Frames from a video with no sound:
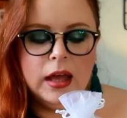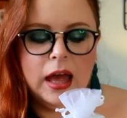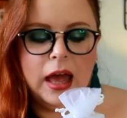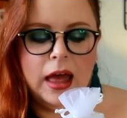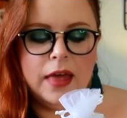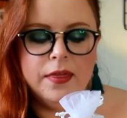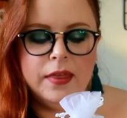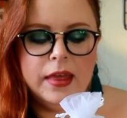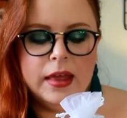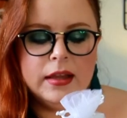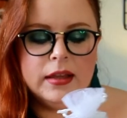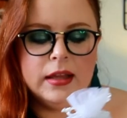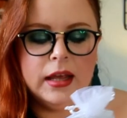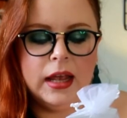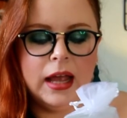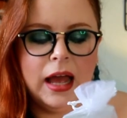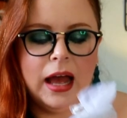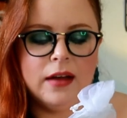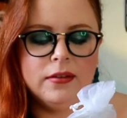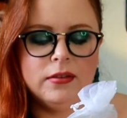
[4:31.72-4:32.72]
And then
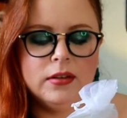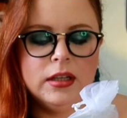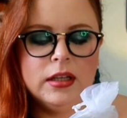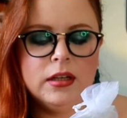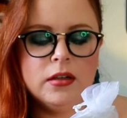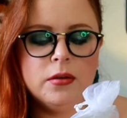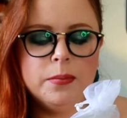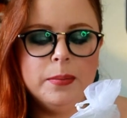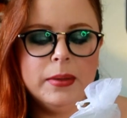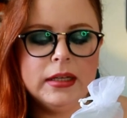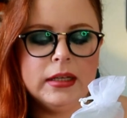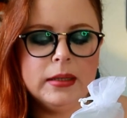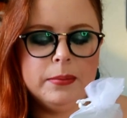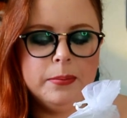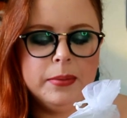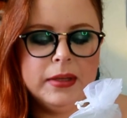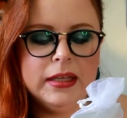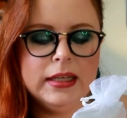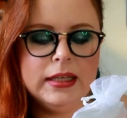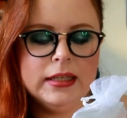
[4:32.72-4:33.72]
they have a little
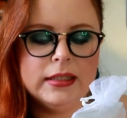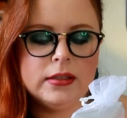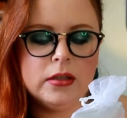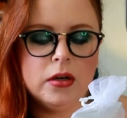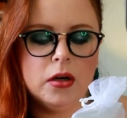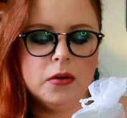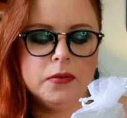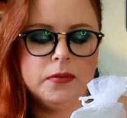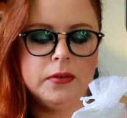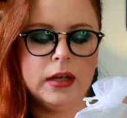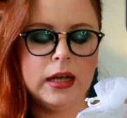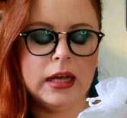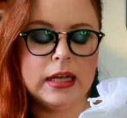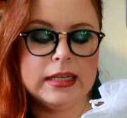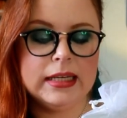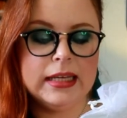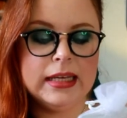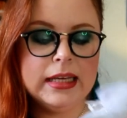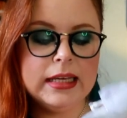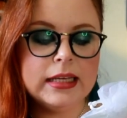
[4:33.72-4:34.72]
bit piece of
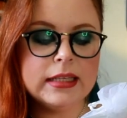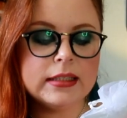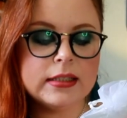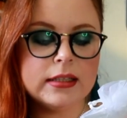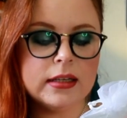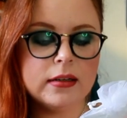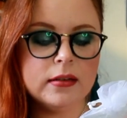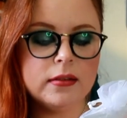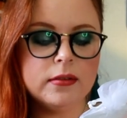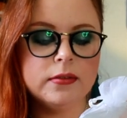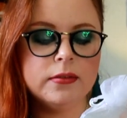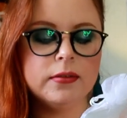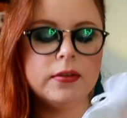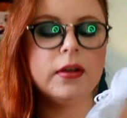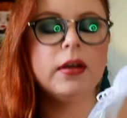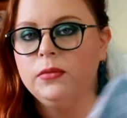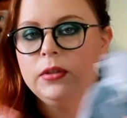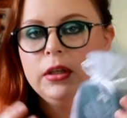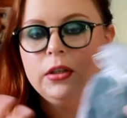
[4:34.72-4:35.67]
adhesive.